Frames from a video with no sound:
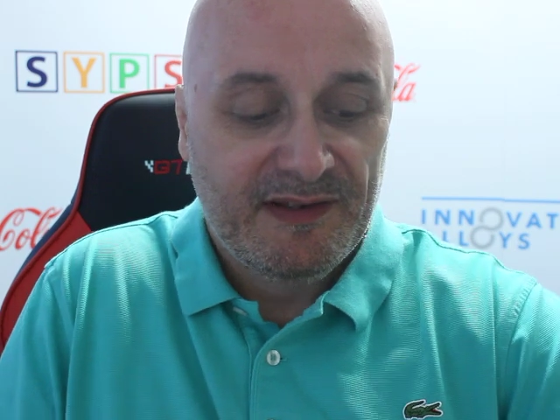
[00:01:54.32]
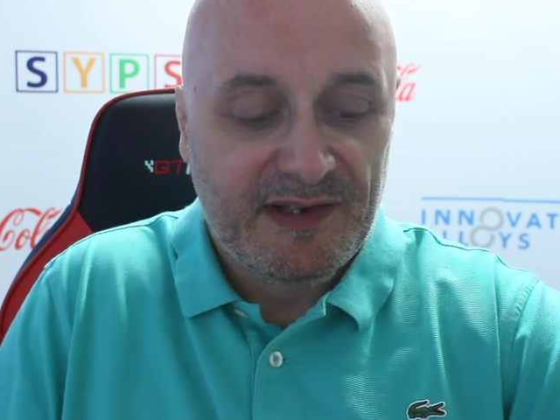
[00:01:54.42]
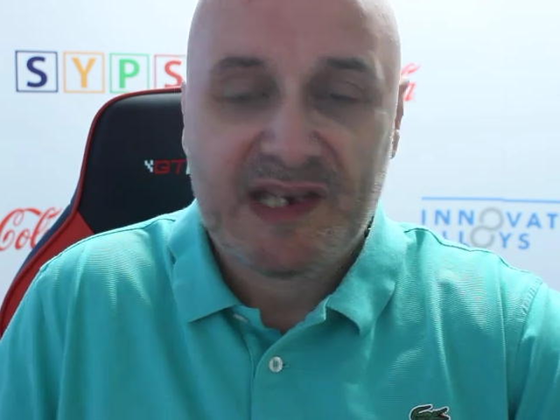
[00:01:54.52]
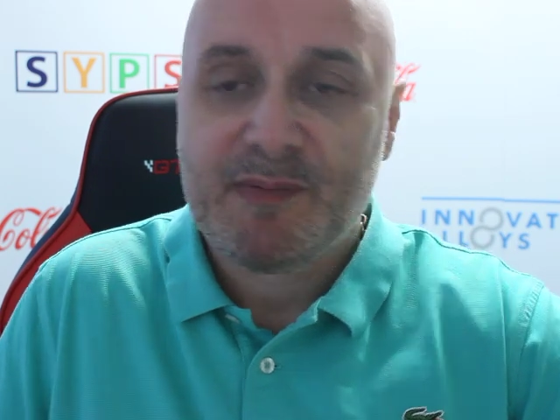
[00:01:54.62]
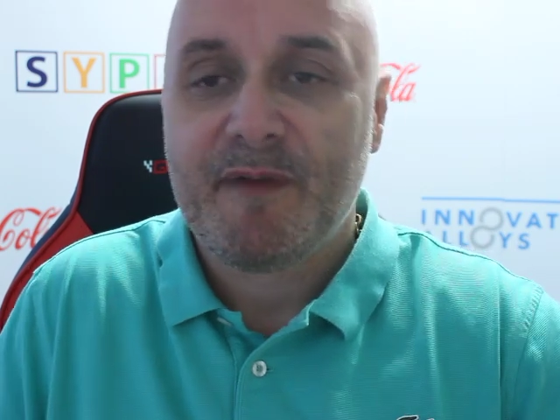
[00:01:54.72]

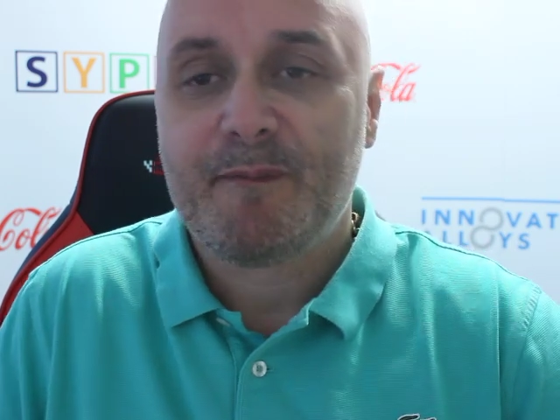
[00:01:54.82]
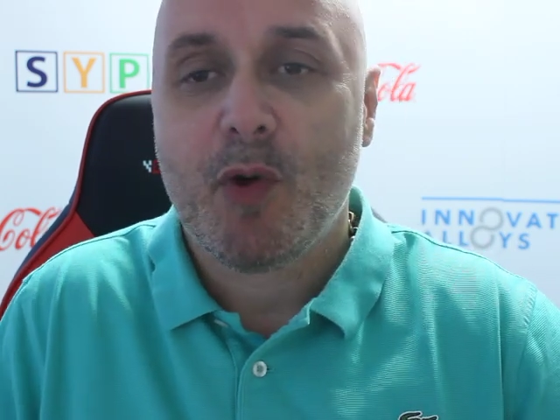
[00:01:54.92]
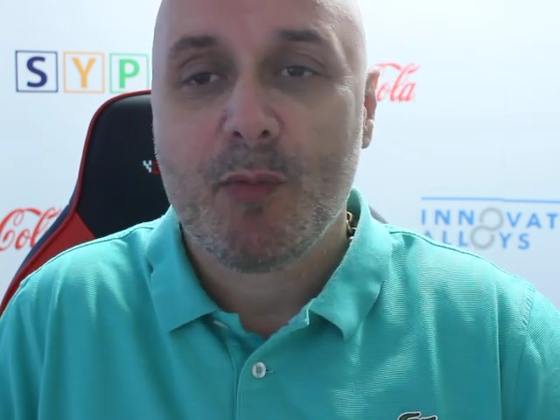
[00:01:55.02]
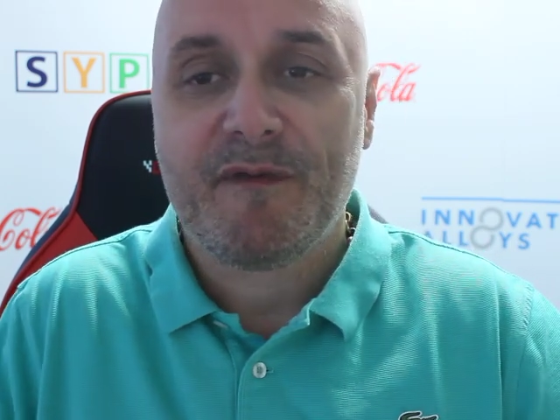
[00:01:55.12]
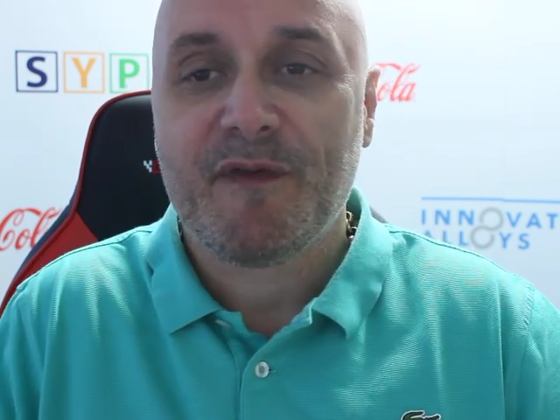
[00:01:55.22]
since I've
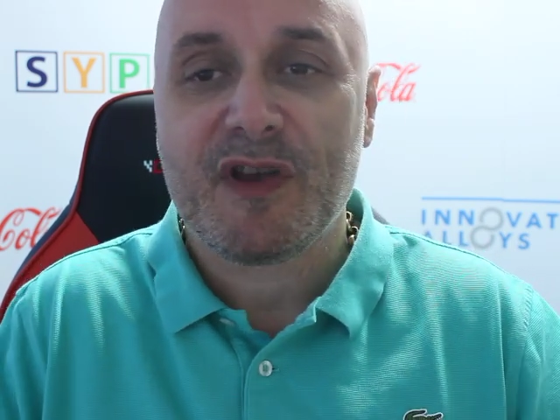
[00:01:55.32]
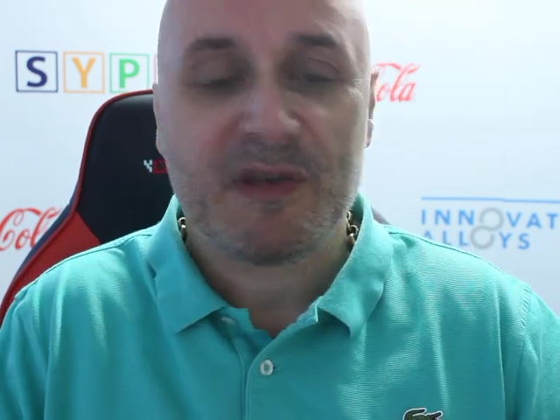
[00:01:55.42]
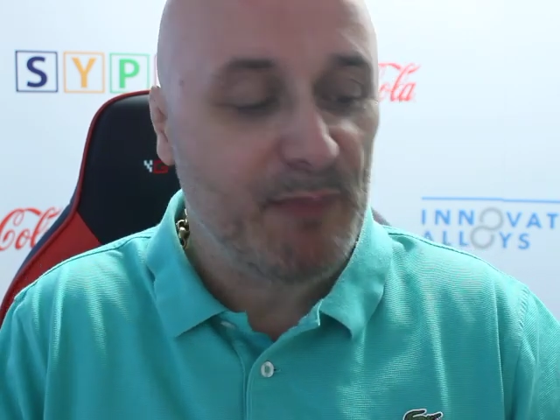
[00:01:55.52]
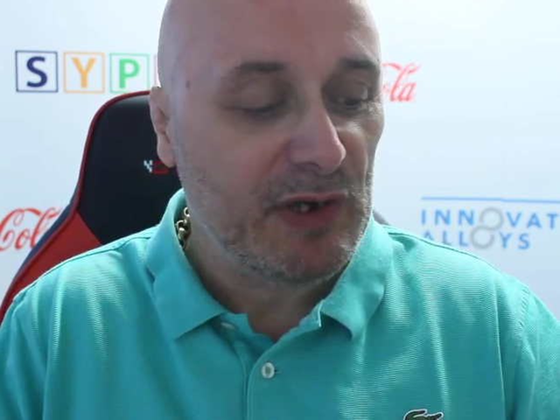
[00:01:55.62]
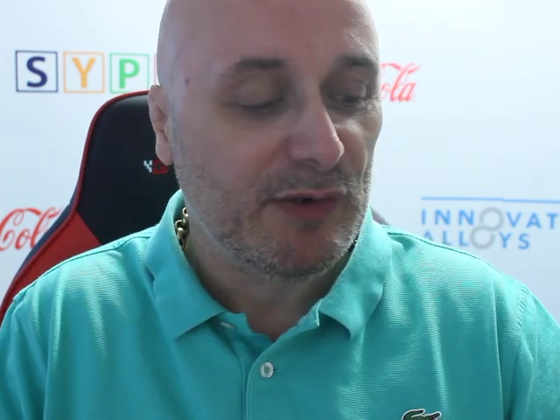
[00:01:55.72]
put my
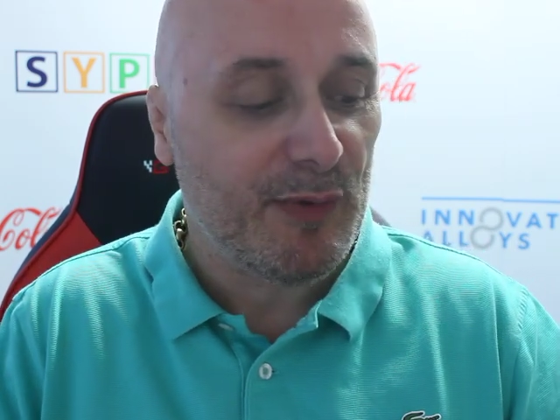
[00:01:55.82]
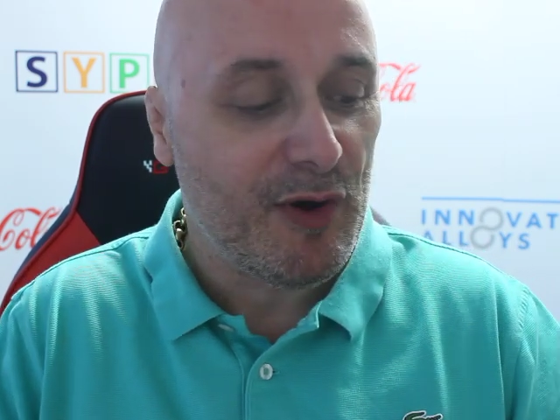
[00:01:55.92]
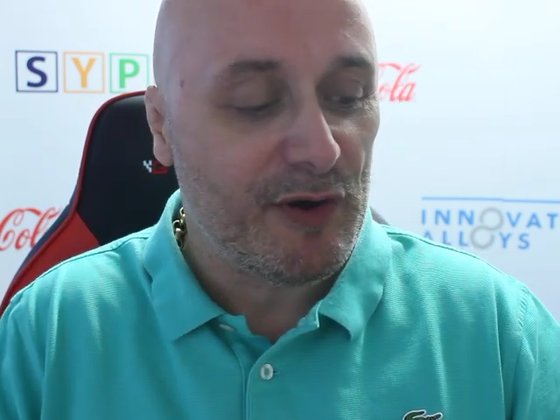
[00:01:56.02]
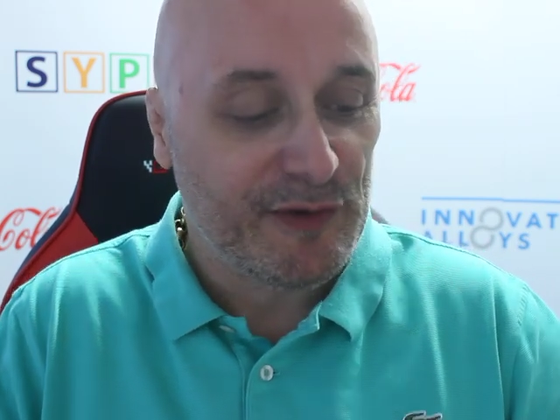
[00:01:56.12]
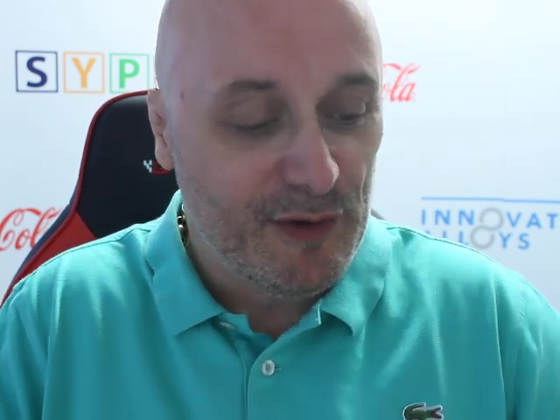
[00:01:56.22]
first
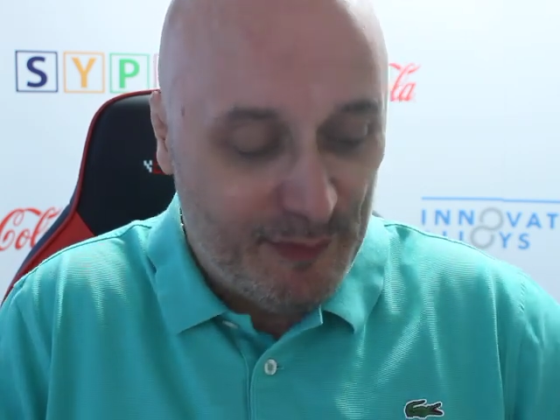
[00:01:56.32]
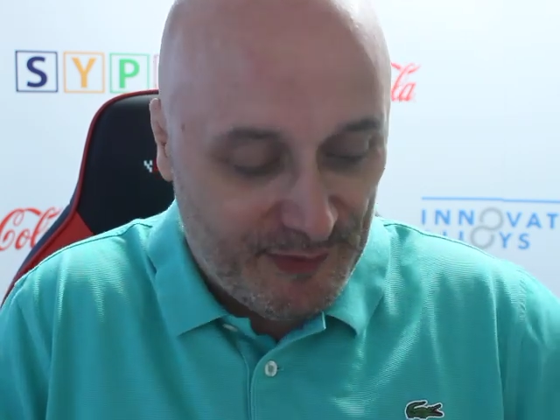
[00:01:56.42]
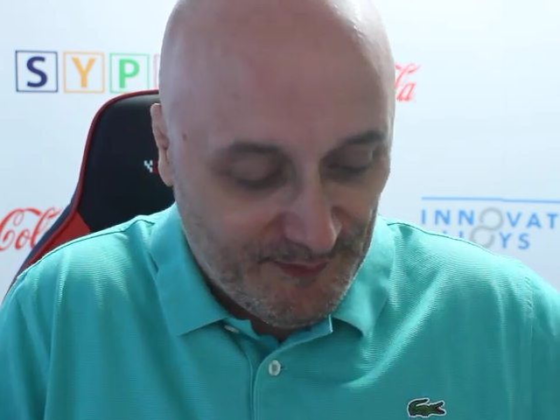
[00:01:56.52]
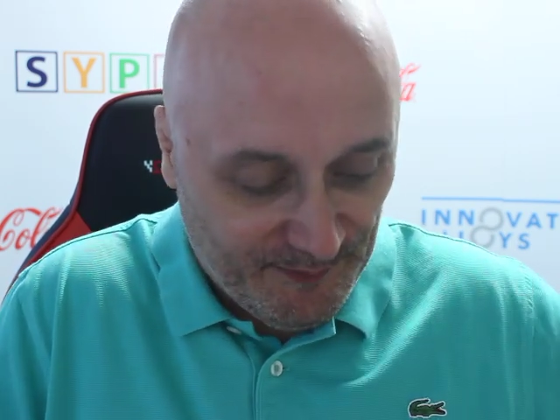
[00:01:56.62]
billboard up.